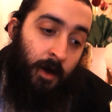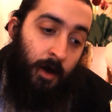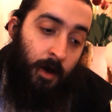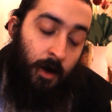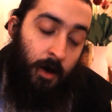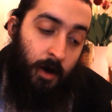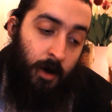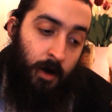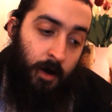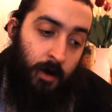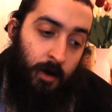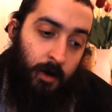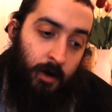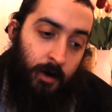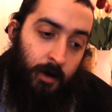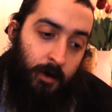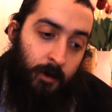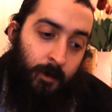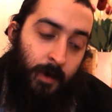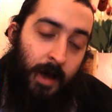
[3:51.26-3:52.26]

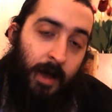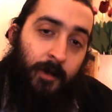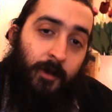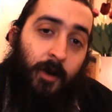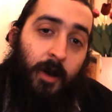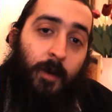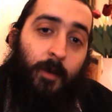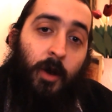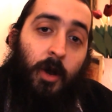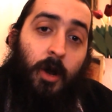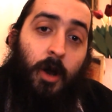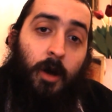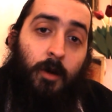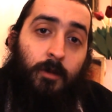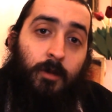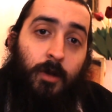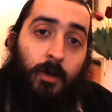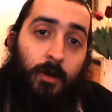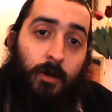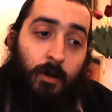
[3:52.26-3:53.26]
Uh, and the Rebbe
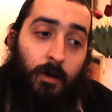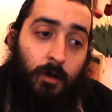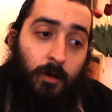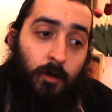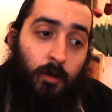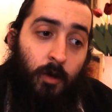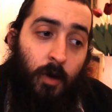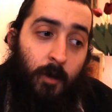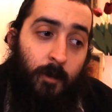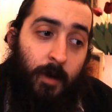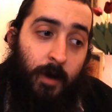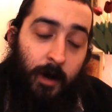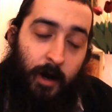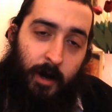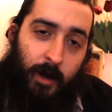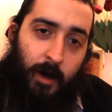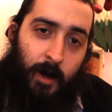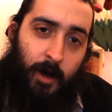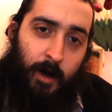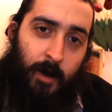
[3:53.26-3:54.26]
comes to
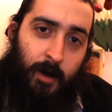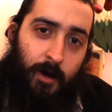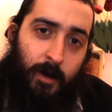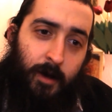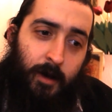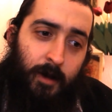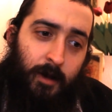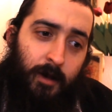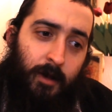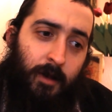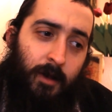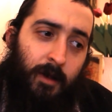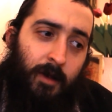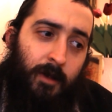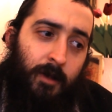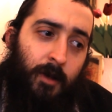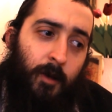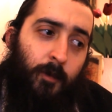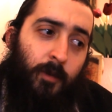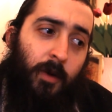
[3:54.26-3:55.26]
America.
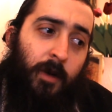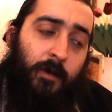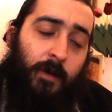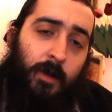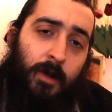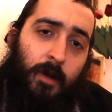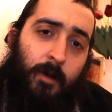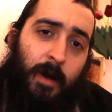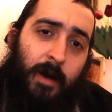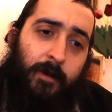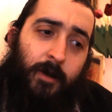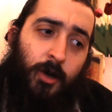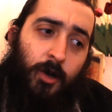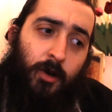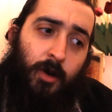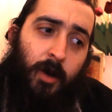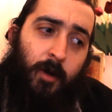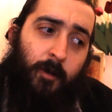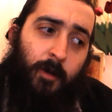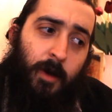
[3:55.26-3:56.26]
The previous
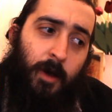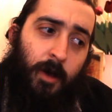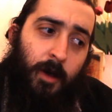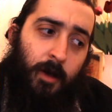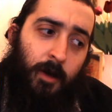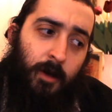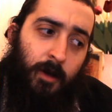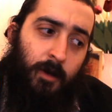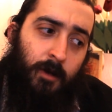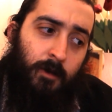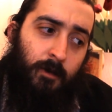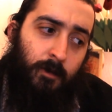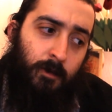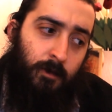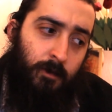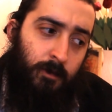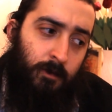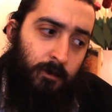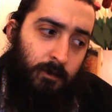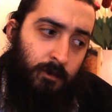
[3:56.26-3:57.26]
Lubavitcher Rebbe
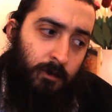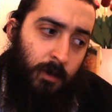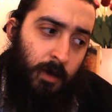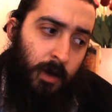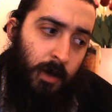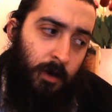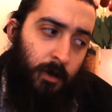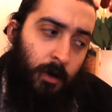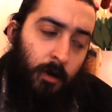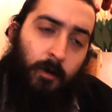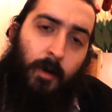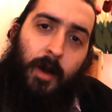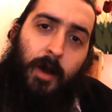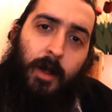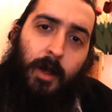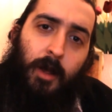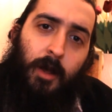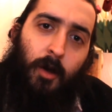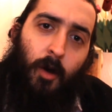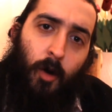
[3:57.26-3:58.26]
is
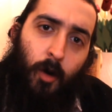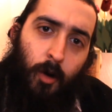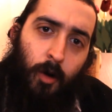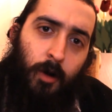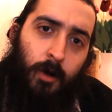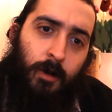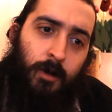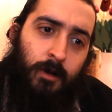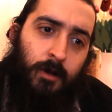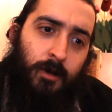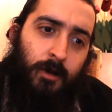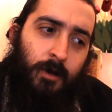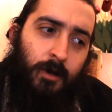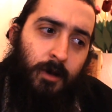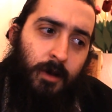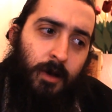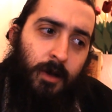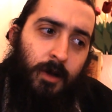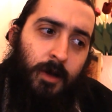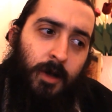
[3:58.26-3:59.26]
already old.
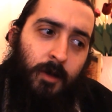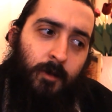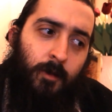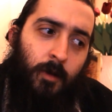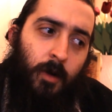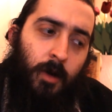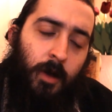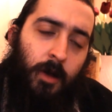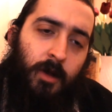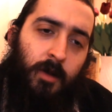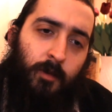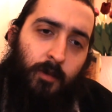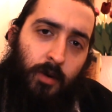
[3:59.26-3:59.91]
He did his